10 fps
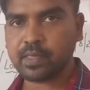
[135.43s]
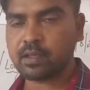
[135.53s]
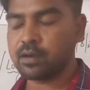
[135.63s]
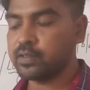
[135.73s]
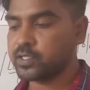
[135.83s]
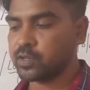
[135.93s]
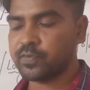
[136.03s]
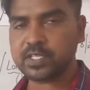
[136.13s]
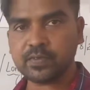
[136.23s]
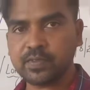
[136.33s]
on the
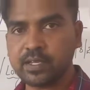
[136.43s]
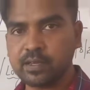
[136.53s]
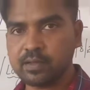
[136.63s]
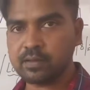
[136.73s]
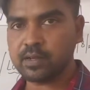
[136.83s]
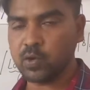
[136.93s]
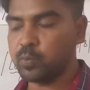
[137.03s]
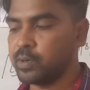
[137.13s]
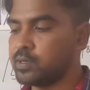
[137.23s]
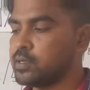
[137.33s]
surface of the
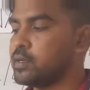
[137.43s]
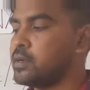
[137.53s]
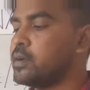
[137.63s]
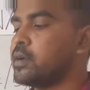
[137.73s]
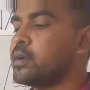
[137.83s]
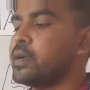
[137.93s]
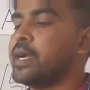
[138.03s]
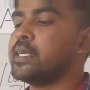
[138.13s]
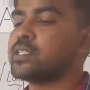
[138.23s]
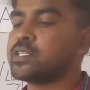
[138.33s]
globe,
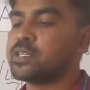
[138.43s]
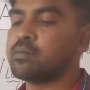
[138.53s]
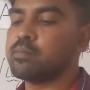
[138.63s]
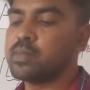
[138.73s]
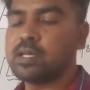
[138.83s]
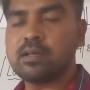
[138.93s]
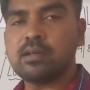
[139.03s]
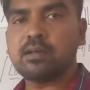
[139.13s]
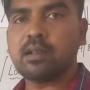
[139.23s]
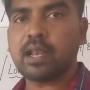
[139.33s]
and some
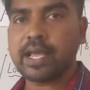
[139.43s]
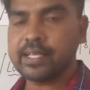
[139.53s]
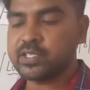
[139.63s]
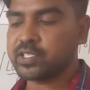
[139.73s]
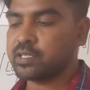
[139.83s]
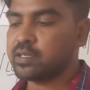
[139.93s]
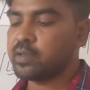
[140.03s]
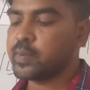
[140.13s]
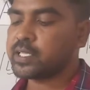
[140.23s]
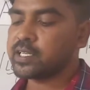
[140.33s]
lines,
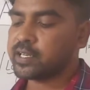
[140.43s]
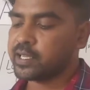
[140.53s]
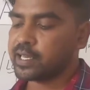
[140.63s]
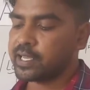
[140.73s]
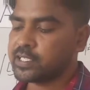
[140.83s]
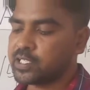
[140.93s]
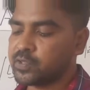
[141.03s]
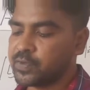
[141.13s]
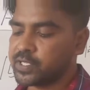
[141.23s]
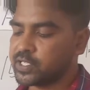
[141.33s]
imaginary lines
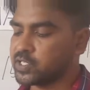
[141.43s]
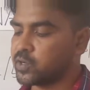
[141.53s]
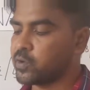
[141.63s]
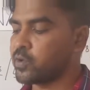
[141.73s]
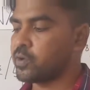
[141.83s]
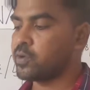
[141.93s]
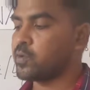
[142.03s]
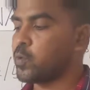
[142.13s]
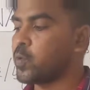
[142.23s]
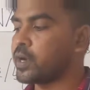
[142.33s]
which is
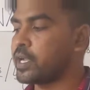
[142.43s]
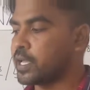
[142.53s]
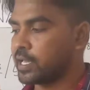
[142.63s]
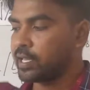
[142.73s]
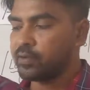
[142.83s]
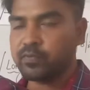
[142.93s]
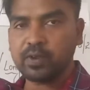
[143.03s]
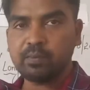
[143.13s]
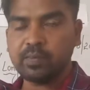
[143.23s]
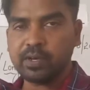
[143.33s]
drawn vertically
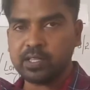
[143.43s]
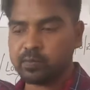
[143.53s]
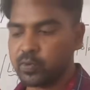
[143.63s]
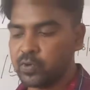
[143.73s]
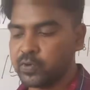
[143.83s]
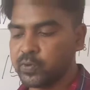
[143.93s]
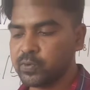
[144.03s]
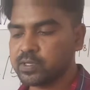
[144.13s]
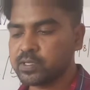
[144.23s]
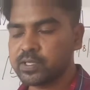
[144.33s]
from north pole
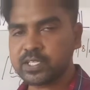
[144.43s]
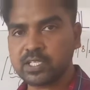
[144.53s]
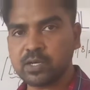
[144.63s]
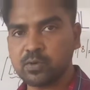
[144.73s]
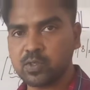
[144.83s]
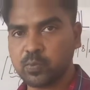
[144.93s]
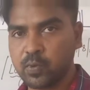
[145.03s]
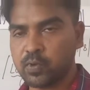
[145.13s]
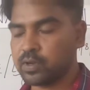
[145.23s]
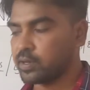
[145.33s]
to the south
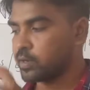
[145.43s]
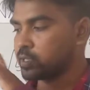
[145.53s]
pole,